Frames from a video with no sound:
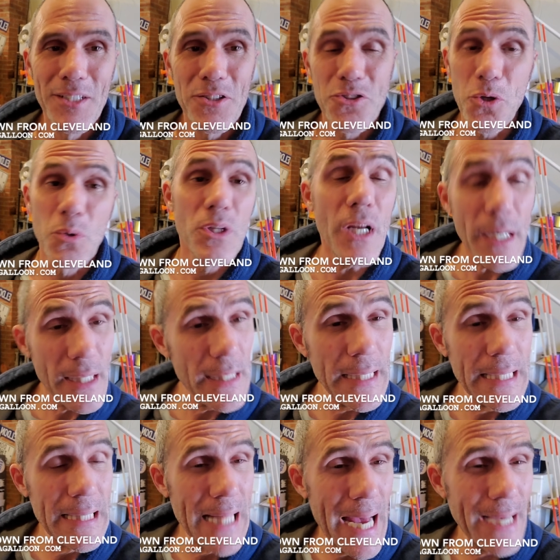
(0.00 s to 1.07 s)
So
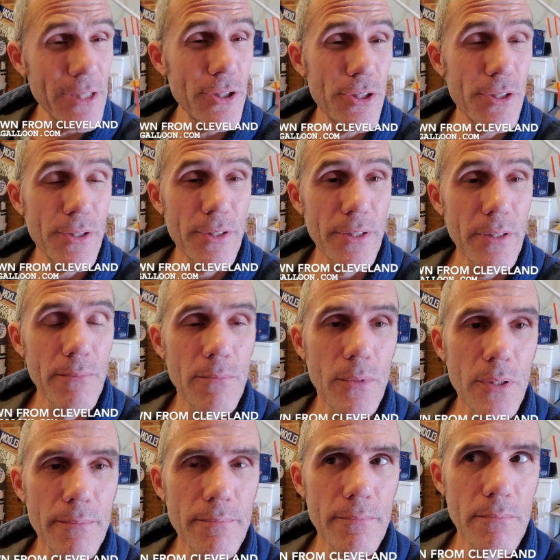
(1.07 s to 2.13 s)
luckily last year,
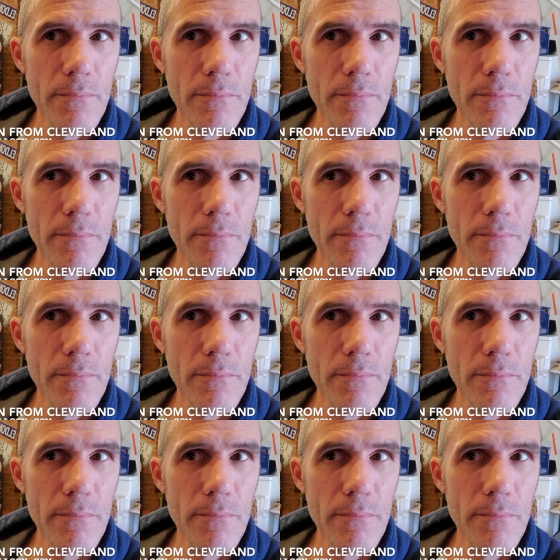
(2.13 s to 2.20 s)
well,